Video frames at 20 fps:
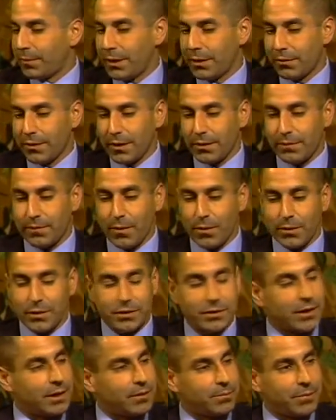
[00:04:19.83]
Peter and I
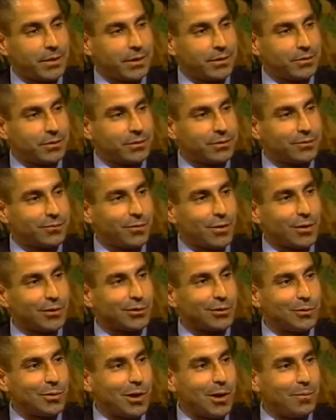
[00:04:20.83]
focus on, and Peter is far
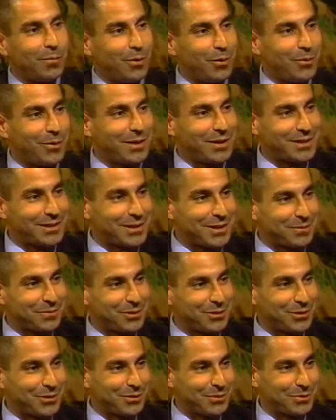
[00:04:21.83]
too humble when it
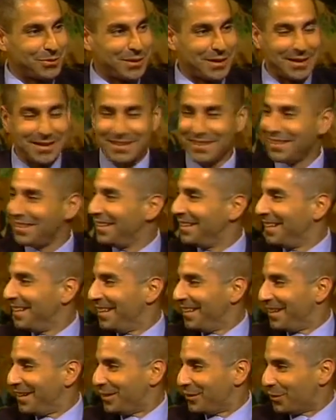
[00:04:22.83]
comes to
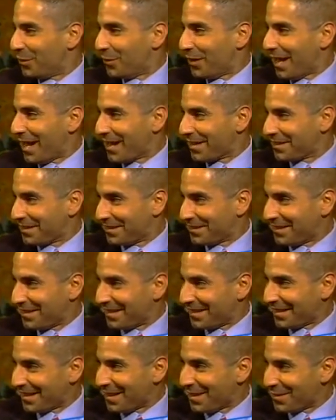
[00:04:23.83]
his own actions
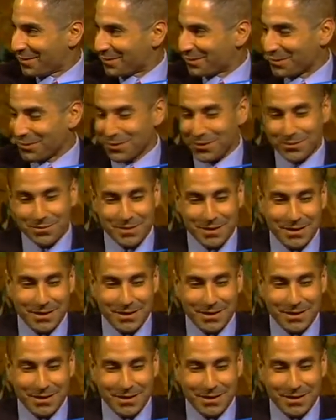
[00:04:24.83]
on the council,